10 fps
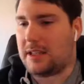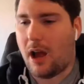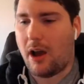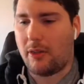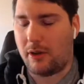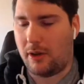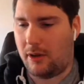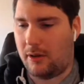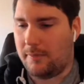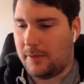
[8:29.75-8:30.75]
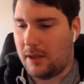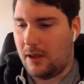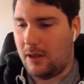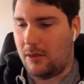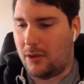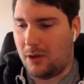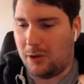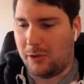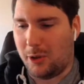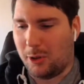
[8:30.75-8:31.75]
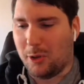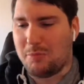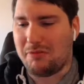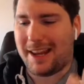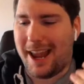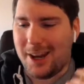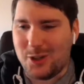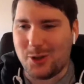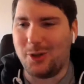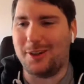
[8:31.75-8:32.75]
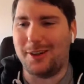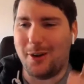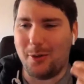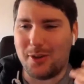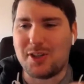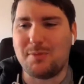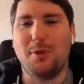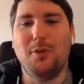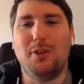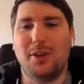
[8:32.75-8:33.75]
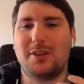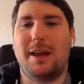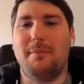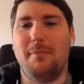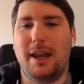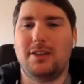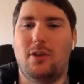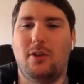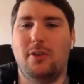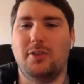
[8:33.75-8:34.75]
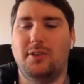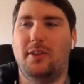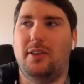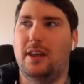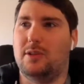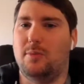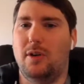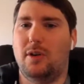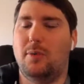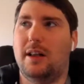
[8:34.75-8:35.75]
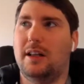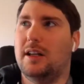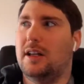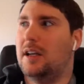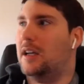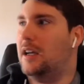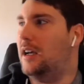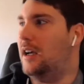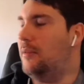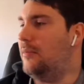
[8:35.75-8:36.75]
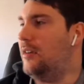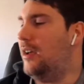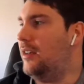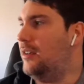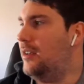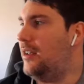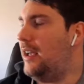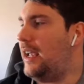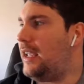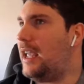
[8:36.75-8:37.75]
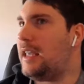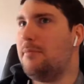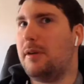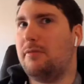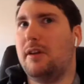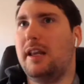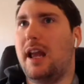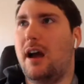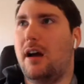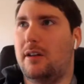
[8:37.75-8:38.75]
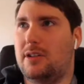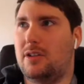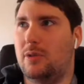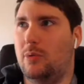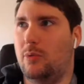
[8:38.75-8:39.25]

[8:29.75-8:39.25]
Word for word: are the the the lubrication you know the smoothness that makes all those other mm. things work well um, and it, it can be really hard to